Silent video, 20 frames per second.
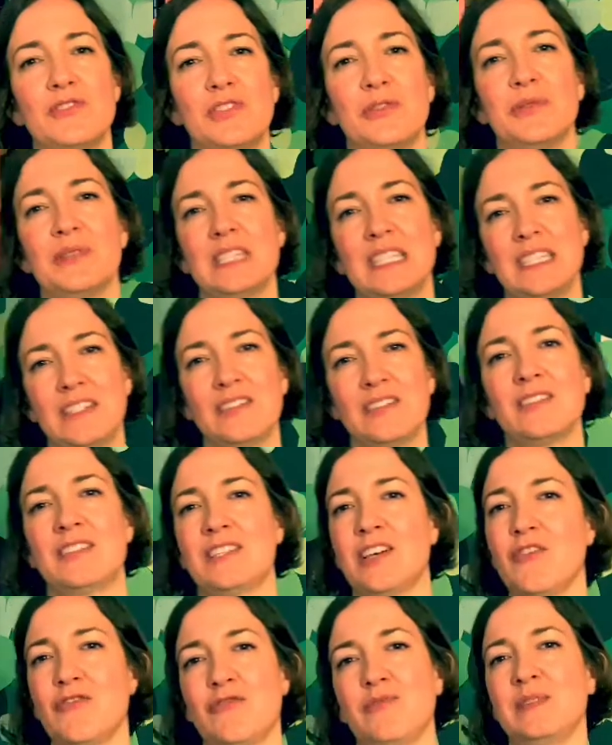do a little
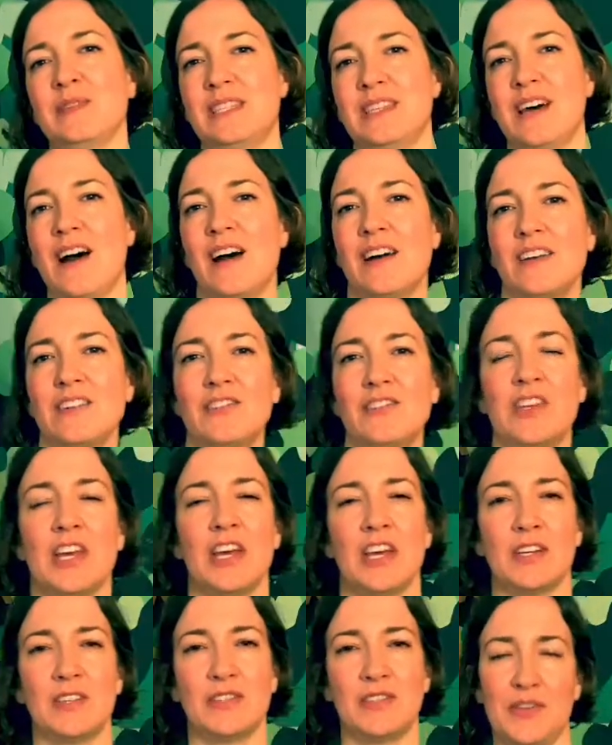self-massage.
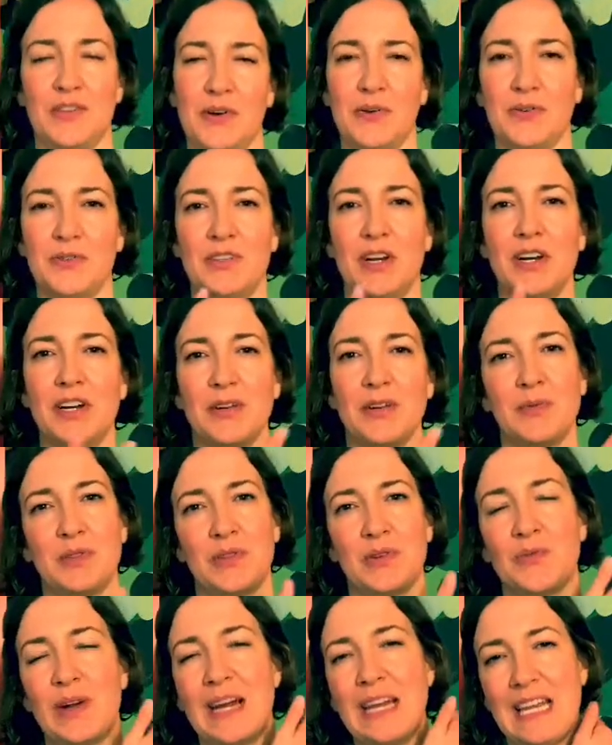So starting with the
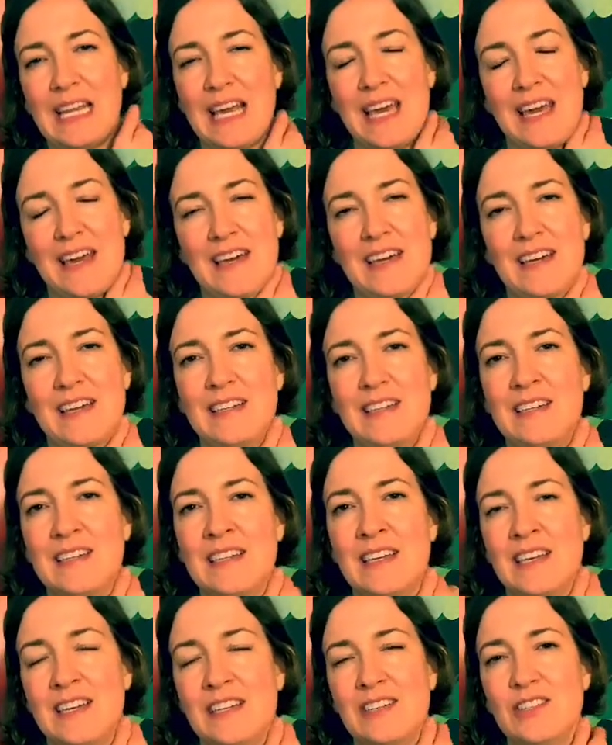right hand,
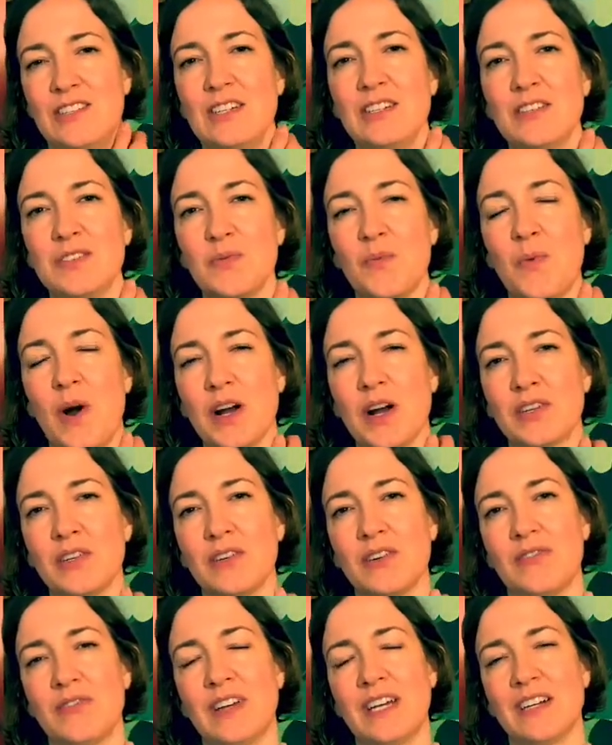just walk your
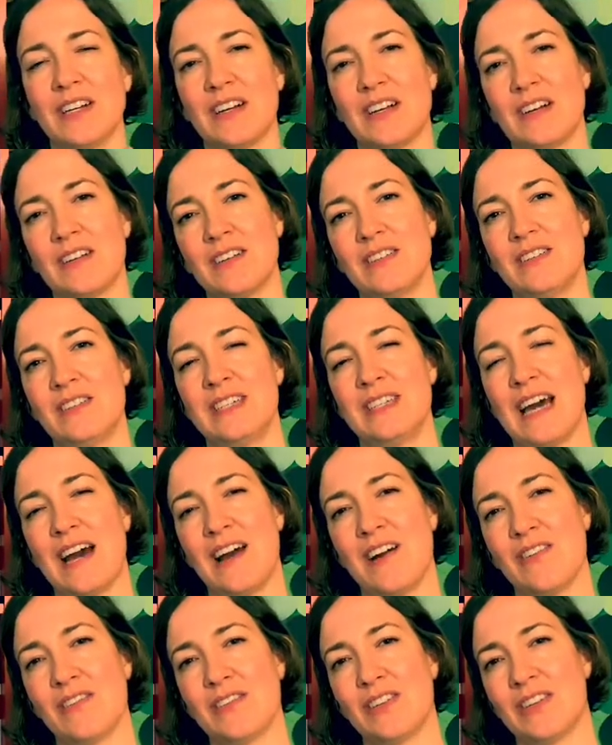fingers
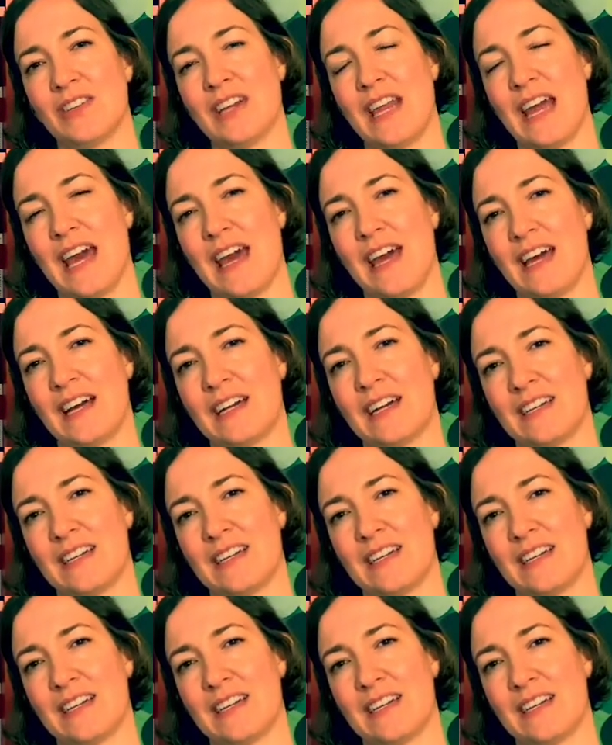down your neck,